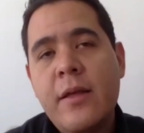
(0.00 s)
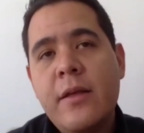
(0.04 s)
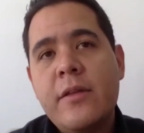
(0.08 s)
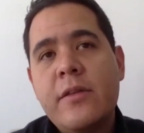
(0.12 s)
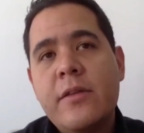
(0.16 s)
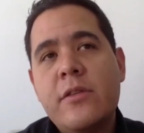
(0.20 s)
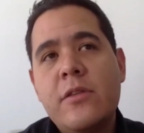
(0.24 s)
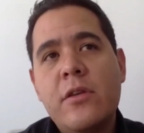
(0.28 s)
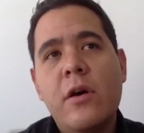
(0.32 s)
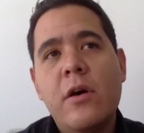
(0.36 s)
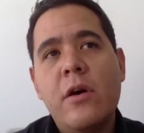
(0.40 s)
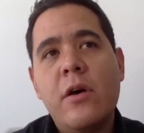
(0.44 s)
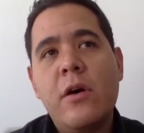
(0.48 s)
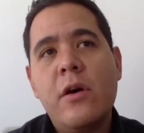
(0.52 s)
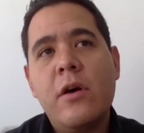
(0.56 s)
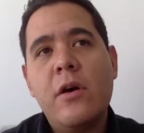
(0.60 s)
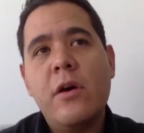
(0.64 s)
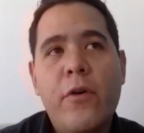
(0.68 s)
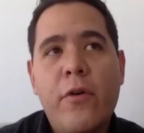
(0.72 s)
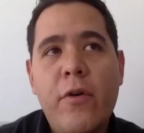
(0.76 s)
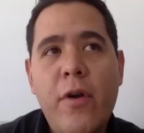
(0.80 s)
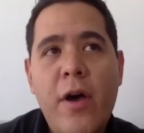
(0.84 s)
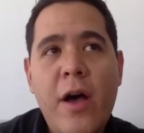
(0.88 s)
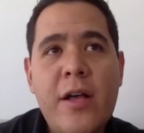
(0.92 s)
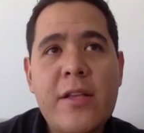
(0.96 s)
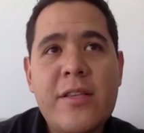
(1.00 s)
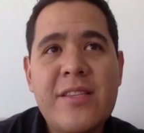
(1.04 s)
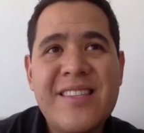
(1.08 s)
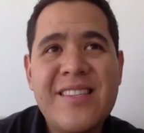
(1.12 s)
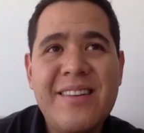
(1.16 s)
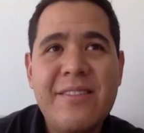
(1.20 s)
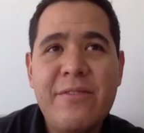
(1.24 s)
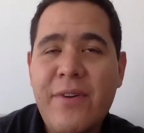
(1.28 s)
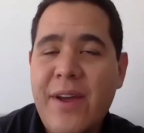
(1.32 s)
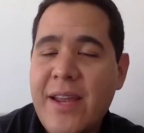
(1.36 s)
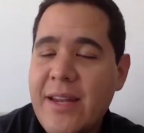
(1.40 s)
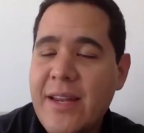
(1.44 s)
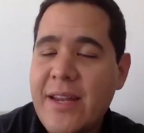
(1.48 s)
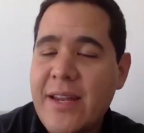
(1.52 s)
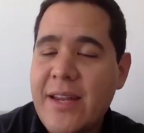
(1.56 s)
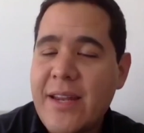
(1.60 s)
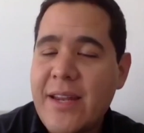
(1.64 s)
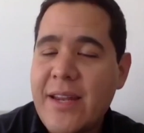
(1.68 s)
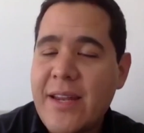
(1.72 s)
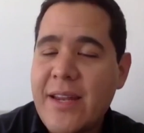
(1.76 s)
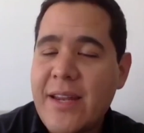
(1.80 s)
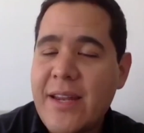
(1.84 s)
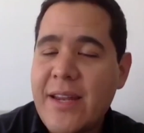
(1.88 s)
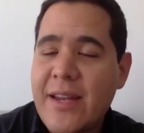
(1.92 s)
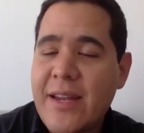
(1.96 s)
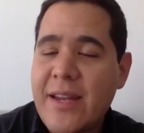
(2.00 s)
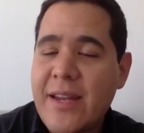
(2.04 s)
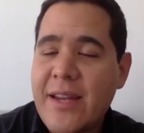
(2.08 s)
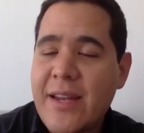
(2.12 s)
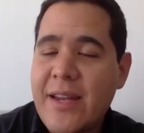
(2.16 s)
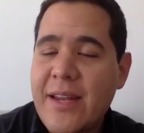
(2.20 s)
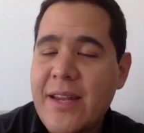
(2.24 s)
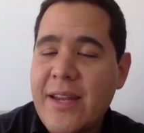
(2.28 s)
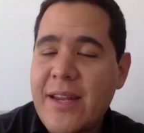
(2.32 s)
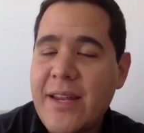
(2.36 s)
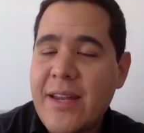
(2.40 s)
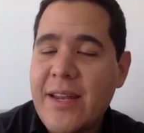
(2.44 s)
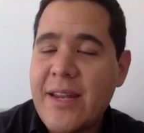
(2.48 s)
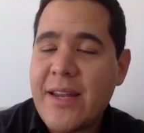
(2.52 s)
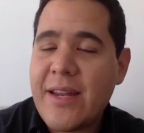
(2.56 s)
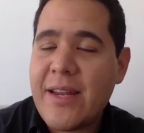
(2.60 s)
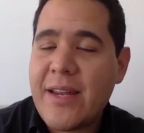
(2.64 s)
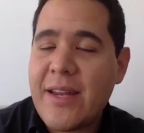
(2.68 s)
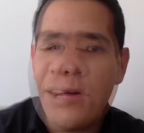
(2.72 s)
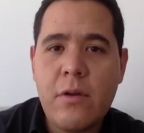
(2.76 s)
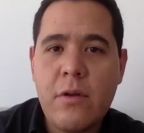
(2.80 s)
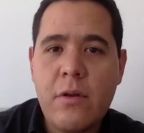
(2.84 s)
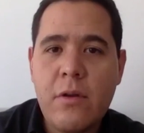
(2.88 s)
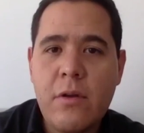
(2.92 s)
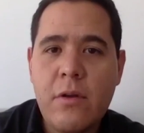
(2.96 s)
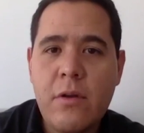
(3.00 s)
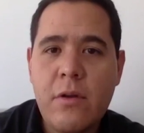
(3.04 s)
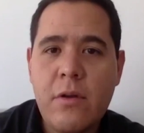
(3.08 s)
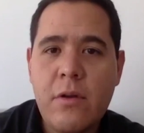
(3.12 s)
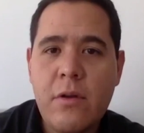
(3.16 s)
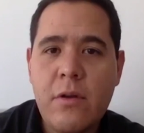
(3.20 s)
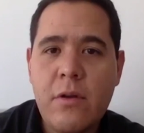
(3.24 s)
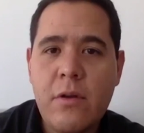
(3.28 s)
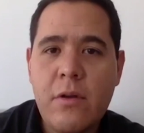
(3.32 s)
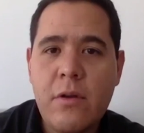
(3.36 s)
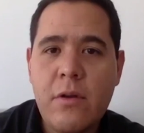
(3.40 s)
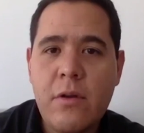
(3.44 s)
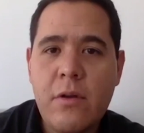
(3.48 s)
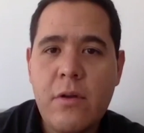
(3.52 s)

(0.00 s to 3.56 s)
So for us right now, that's priority number one.